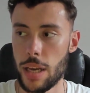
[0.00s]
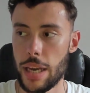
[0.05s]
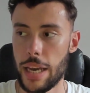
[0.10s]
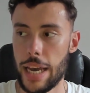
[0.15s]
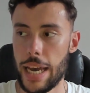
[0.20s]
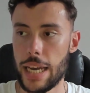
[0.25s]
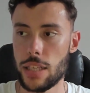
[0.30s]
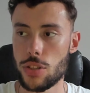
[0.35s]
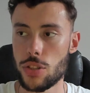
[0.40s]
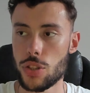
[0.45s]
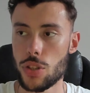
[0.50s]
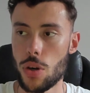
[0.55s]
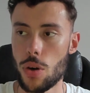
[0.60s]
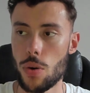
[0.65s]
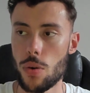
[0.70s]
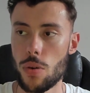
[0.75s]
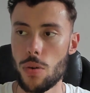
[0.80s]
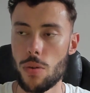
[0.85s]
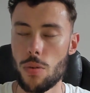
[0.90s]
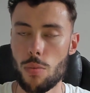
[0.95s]
And
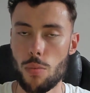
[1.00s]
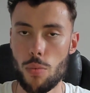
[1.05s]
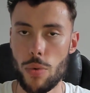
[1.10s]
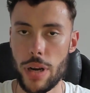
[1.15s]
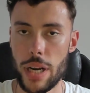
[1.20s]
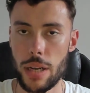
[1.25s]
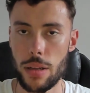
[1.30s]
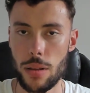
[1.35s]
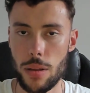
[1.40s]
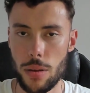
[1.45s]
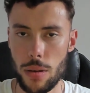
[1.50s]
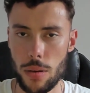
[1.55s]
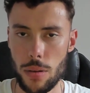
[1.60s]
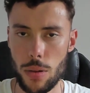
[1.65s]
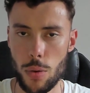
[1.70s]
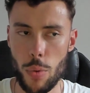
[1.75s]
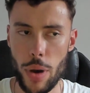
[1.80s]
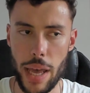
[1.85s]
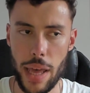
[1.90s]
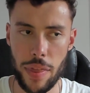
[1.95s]
so when the
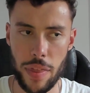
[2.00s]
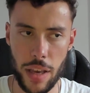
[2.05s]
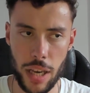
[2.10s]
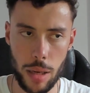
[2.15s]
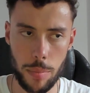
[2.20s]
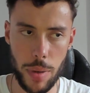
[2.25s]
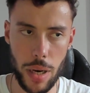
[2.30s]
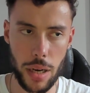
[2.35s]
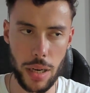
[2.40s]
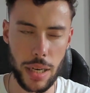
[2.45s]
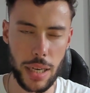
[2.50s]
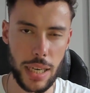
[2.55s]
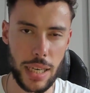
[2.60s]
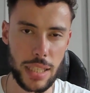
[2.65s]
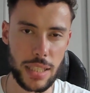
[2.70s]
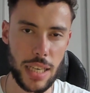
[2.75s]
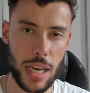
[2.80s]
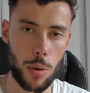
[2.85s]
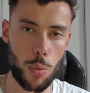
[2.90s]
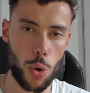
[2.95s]
way I think about it
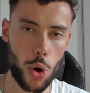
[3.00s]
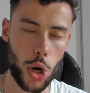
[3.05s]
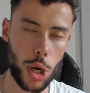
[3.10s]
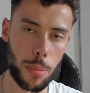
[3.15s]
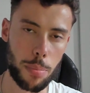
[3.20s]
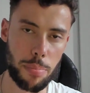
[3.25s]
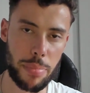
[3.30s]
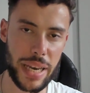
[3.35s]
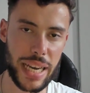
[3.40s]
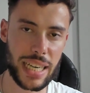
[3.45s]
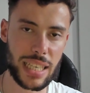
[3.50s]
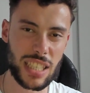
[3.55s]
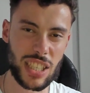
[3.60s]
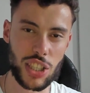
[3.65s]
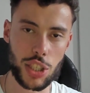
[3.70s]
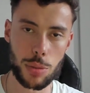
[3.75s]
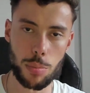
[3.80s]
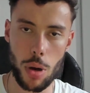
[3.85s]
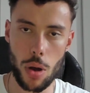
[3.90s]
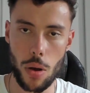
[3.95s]
is I work big to
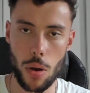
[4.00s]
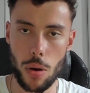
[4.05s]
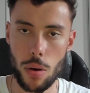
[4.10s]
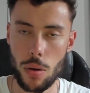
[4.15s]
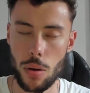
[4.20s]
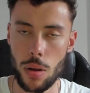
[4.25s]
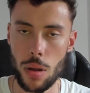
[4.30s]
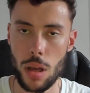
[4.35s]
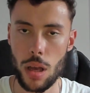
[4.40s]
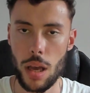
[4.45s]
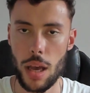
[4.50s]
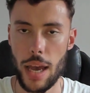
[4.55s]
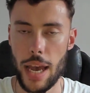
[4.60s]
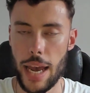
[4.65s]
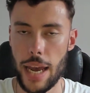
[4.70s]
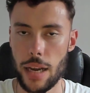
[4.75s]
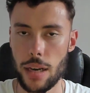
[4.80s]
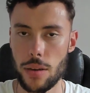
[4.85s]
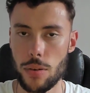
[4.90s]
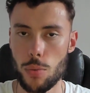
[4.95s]
small.
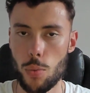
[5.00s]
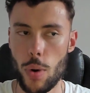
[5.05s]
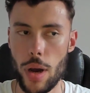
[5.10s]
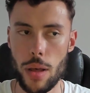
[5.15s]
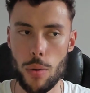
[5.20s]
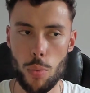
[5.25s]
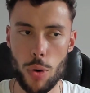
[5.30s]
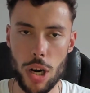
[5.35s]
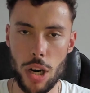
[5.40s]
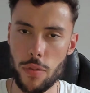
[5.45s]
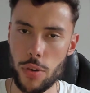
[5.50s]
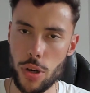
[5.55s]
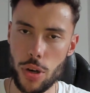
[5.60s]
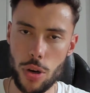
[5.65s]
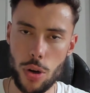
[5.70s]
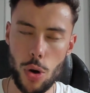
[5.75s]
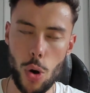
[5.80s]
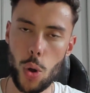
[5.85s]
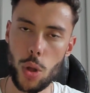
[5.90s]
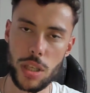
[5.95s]
And whatever your
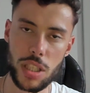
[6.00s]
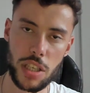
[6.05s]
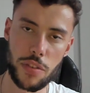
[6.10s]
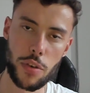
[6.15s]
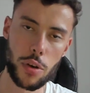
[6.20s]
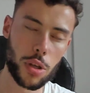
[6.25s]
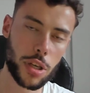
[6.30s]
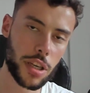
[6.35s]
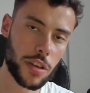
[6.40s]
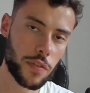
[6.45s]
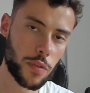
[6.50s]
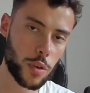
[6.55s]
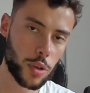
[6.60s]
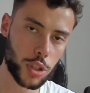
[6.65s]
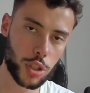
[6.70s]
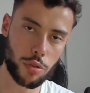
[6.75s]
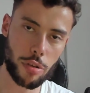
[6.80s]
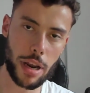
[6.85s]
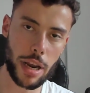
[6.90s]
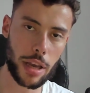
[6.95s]
goal is, if you're looking for
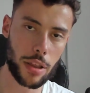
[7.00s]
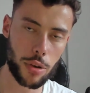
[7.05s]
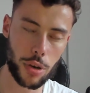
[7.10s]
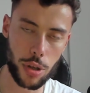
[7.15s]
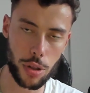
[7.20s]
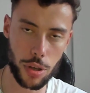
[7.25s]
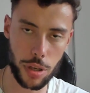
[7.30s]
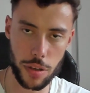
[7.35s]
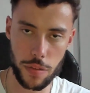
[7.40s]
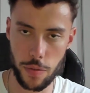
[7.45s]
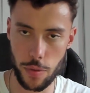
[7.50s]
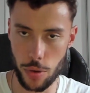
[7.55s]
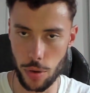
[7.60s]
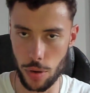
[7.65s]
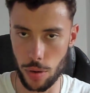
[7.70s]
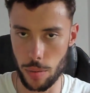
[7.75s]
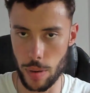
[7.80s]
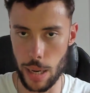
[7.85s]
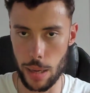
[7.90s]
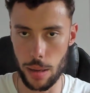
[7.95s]
strength or you're looking
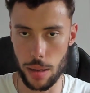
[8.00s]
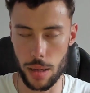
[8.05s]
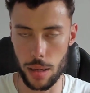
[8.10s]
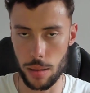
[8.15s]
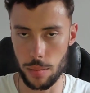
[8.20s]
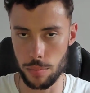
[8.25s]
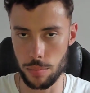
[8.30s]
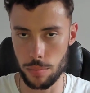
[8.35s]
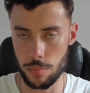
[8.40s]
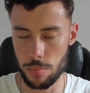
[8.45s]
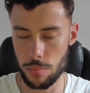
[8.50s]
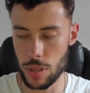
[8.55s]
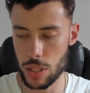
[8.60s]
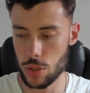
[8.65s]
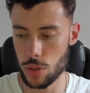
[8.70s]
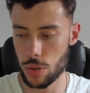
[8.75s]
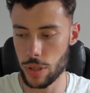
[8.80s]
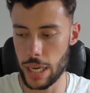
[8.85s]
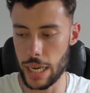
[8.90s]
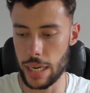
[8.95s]
for
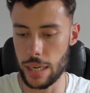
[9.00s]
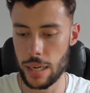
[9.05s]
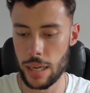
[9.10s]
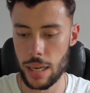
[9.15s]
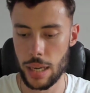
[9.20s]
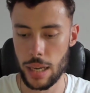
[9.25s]
muscle gain,